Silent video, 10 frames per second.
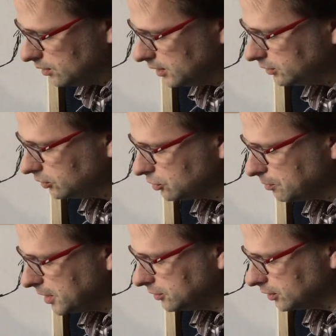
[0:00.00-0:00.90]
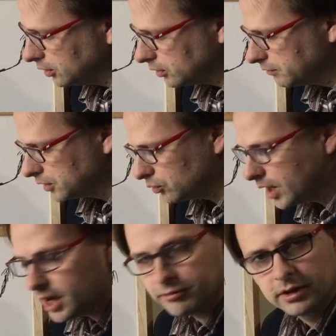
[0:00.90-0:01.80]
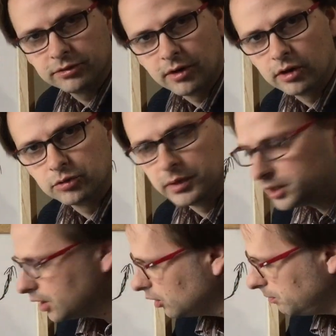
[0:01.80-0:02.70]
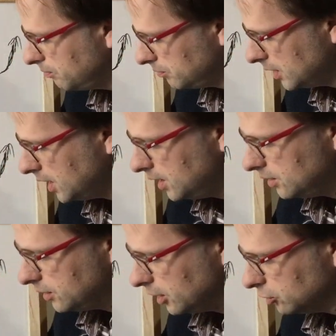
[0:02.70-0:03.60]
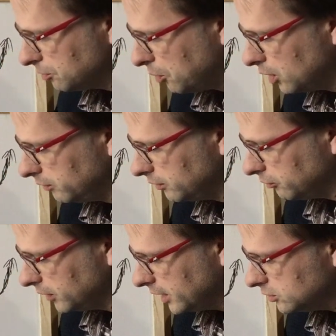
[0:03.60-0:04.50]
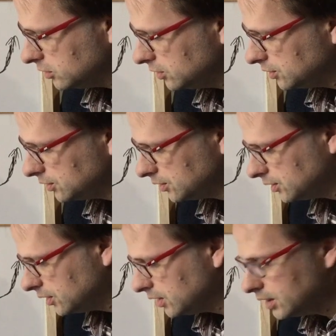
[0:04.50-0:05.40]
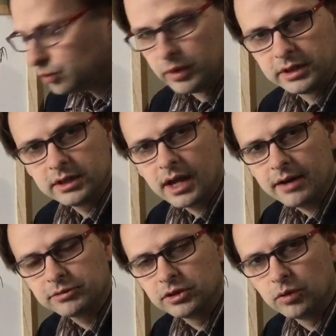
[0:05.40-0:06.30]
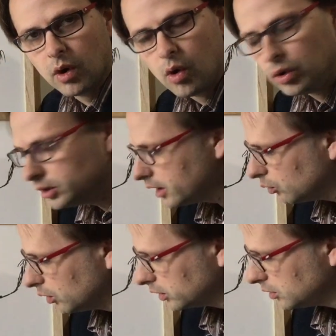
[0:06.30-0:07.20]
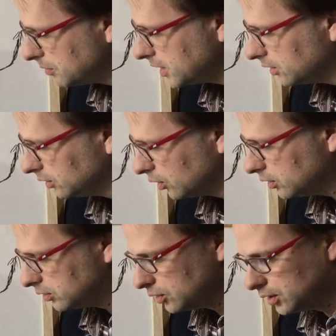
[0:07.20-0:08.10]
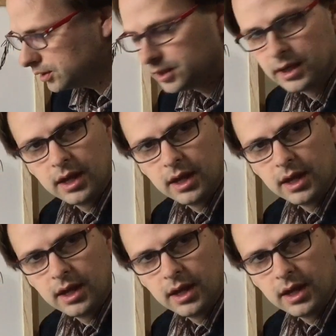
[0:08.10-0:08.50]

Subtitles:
This is the basic look of the graph as far as we know. There's the point of inflection. We didn't have to do a whole lot of work to make it look good.